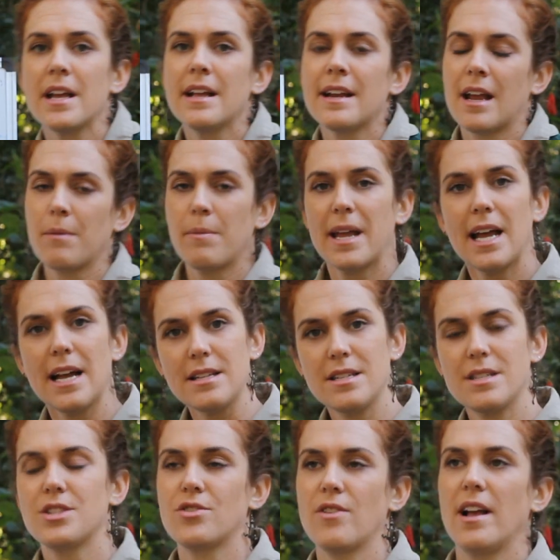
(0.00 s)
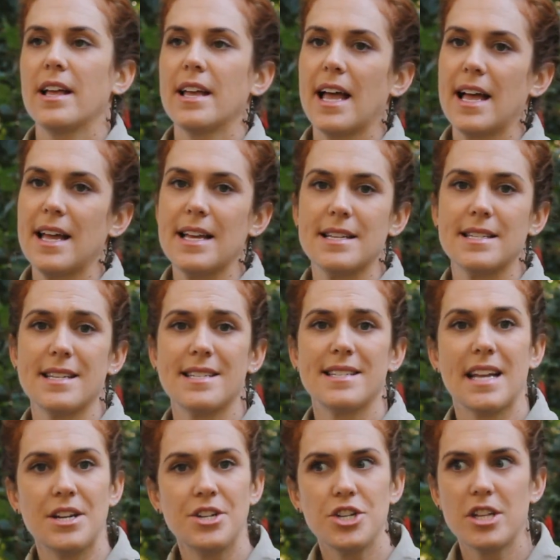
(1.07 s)
Now, because Australia is
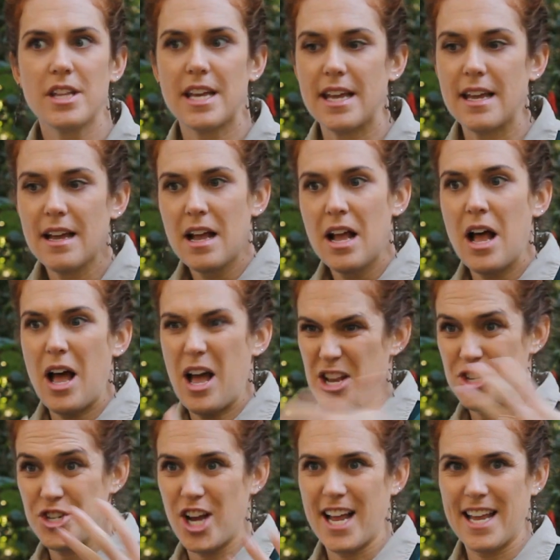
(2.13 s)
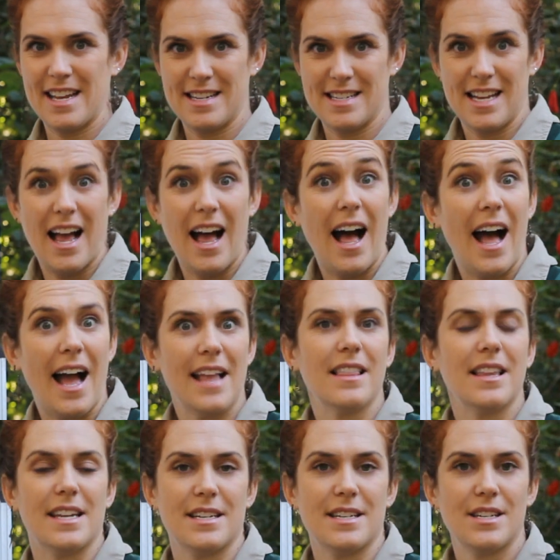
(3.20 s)
essentially a giant
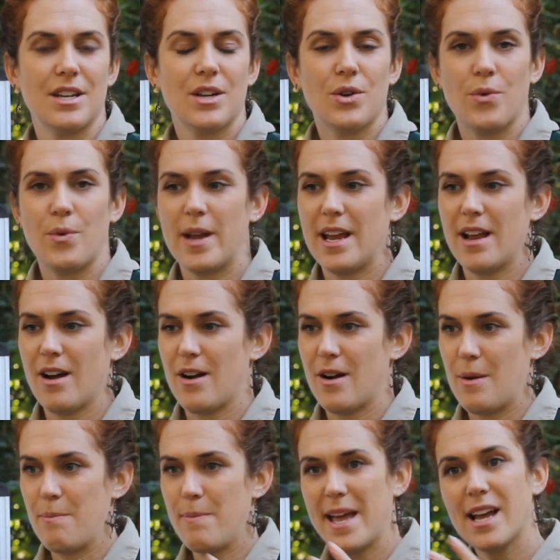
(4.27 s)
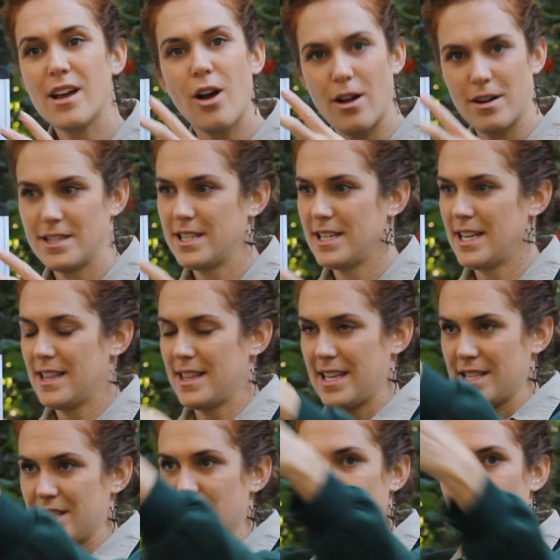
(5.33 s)
island, we are a big continent
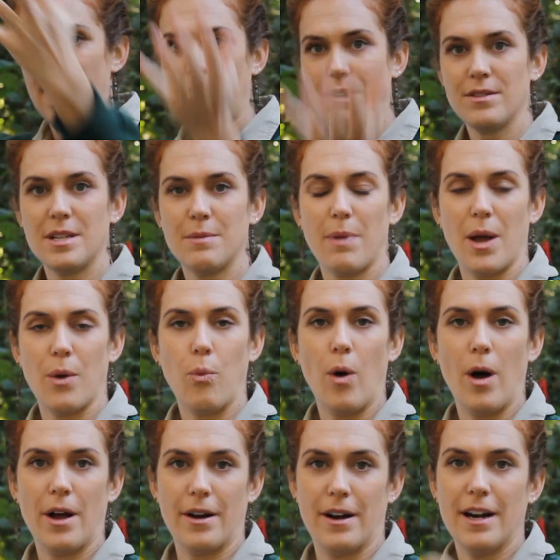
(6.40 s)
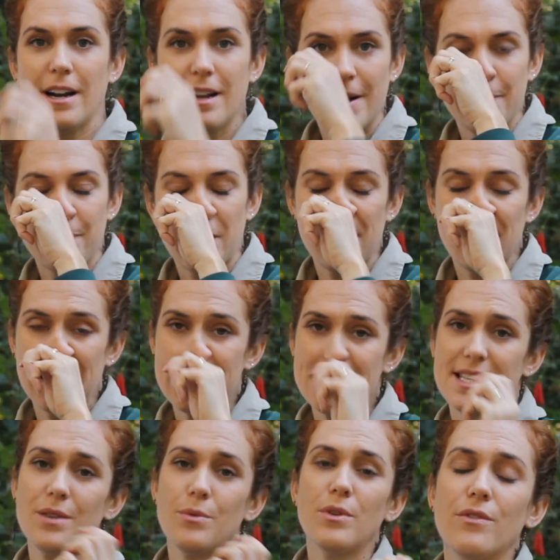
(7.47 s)
that's surrounded by water, it means
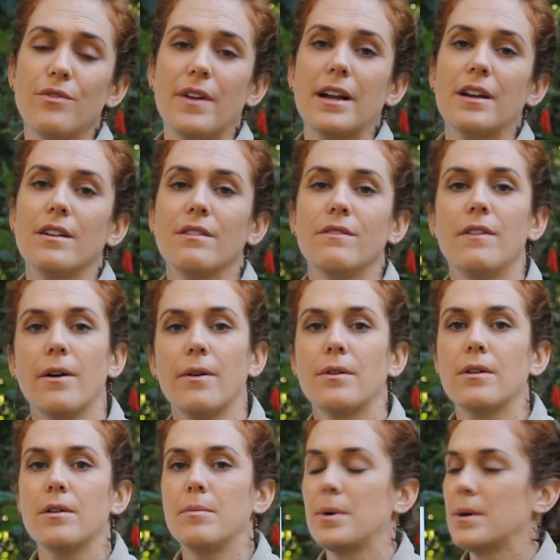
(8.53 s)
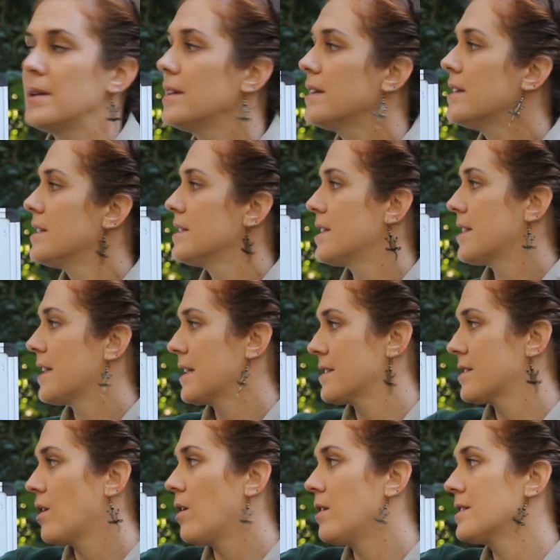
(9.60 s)
that very vulnerable to things
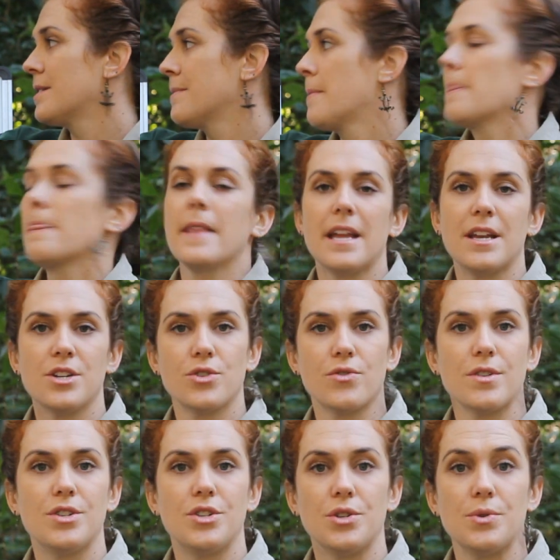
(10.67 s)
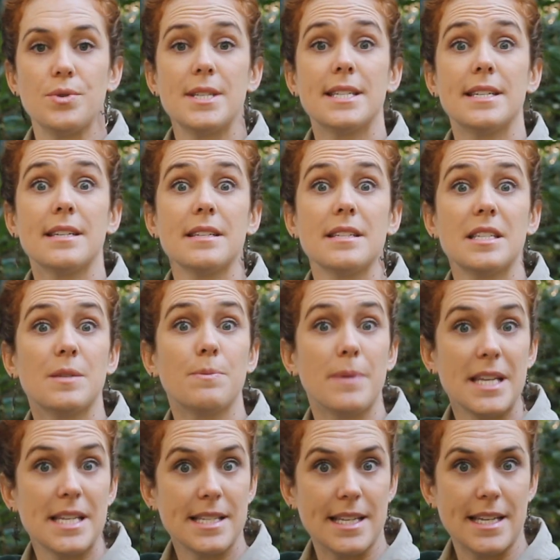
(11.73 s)
called introduced
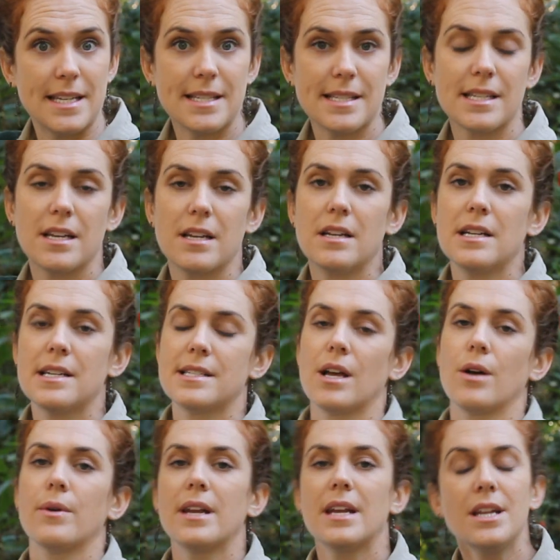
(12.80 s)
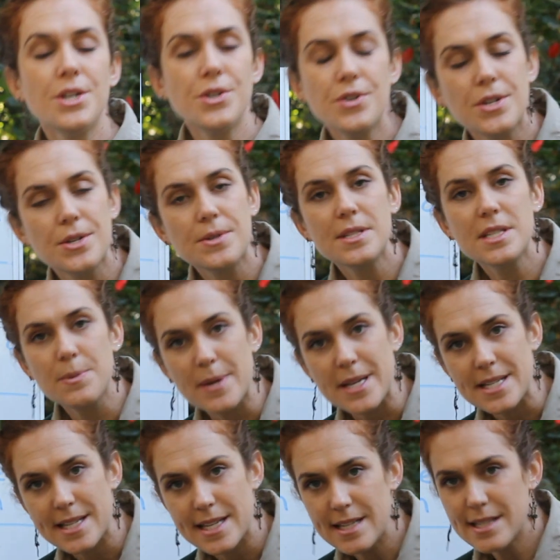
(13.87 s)
species. So an introduced
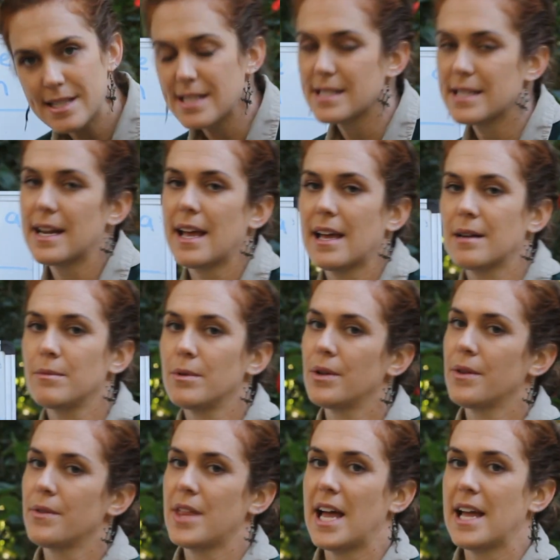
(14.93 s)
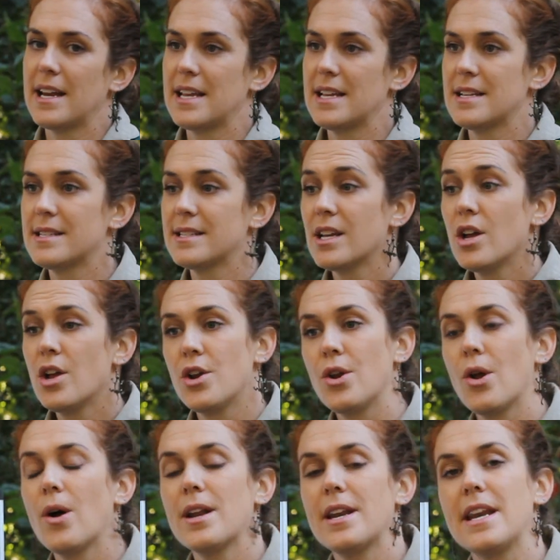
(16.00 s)
species is an animal that is
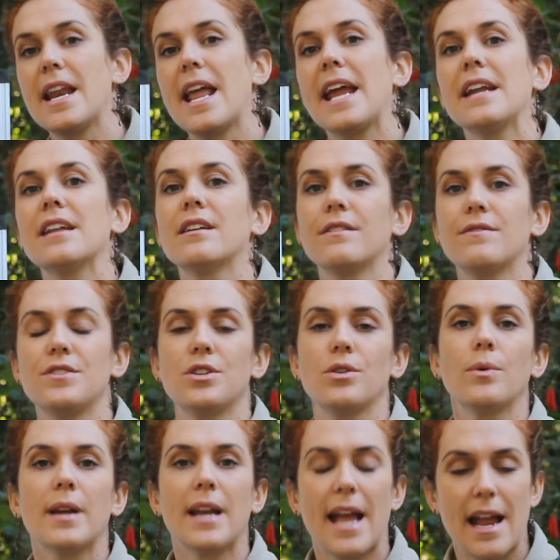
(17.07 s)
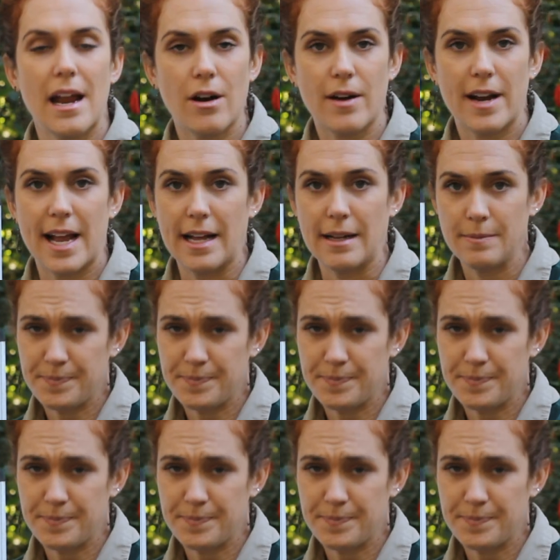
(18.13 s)
not native to an area.